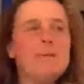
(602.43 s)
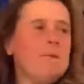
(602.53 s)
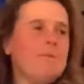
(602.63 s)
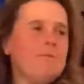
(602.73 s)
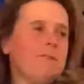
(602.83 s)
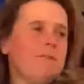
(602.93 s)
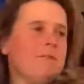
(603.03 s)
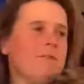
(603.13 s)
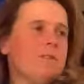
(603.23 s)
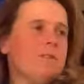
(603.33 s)
I mean, yeah, for
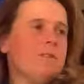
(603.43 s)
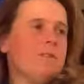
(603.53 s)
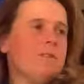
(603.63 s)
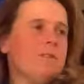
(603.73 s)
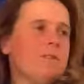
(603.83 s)
instance, exactly. a horse like